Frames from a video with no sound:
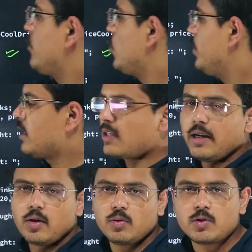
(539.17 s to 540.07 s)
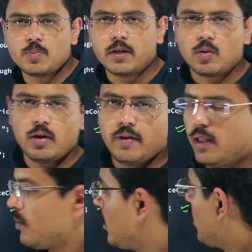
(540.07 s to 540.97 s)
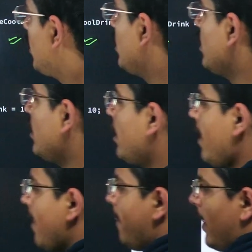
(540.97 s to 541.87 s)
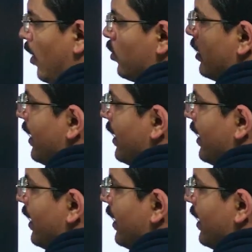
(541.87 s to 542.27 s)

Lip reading: would be assigned to this particular variable. Now the